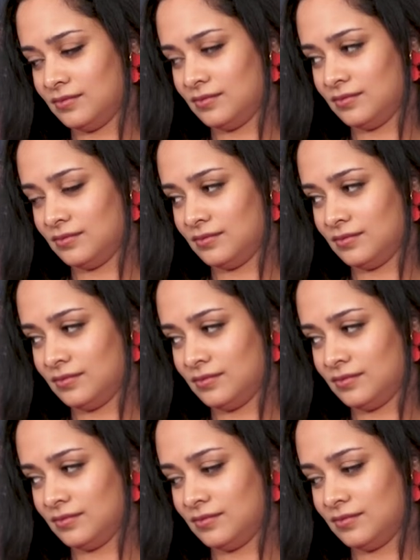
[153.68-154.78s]

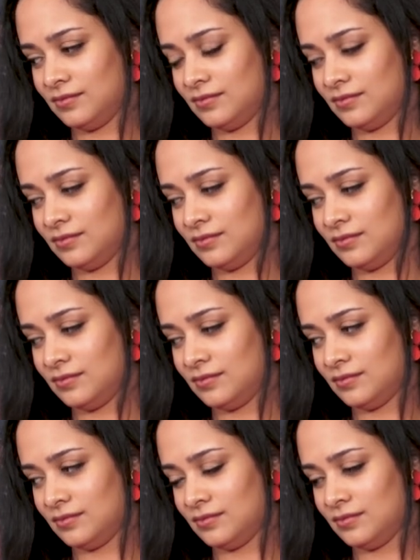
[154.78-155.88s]

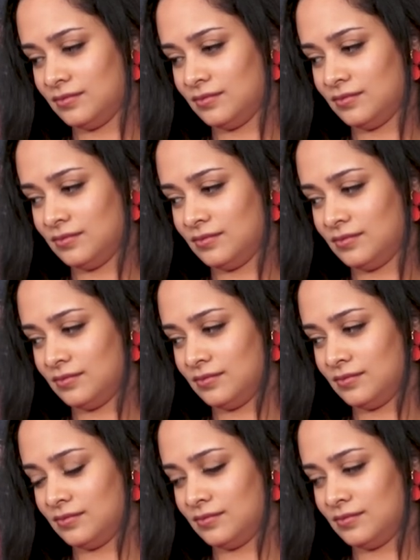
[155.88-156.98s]

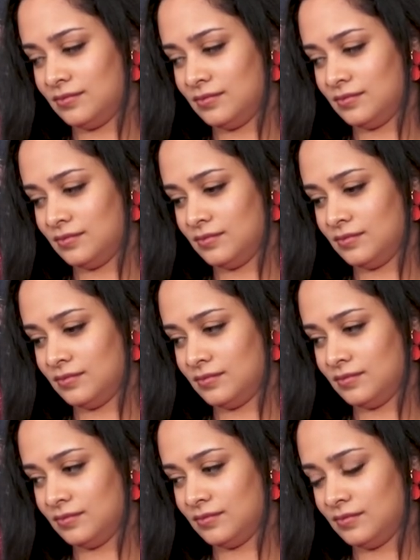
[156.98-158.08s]

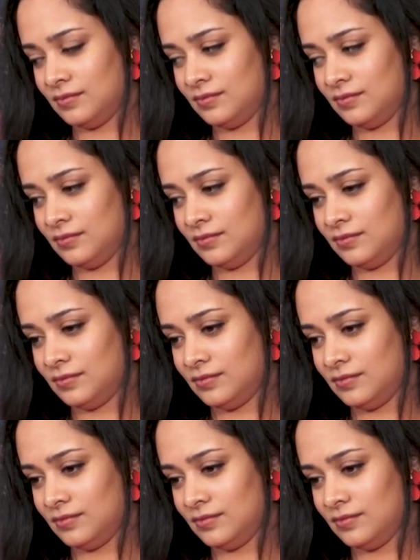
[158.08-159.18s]

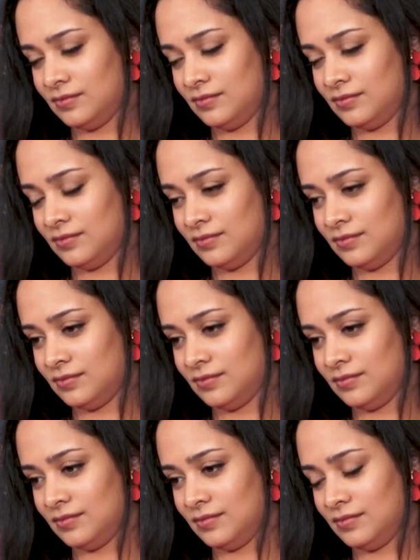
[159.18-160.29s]

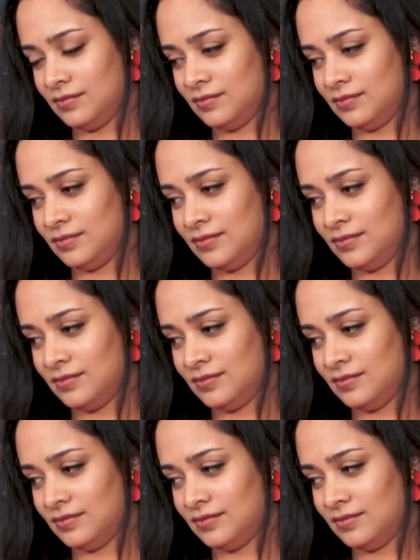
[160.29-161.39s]

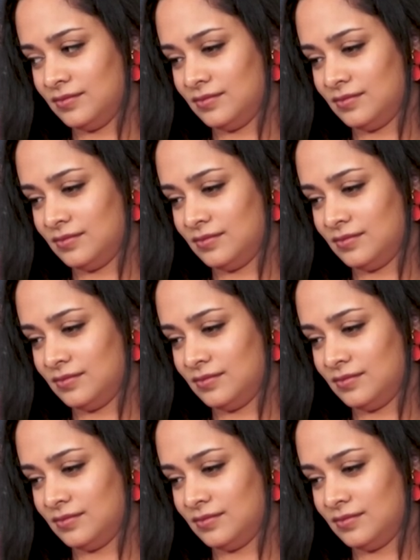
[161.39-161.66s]
(not speaking)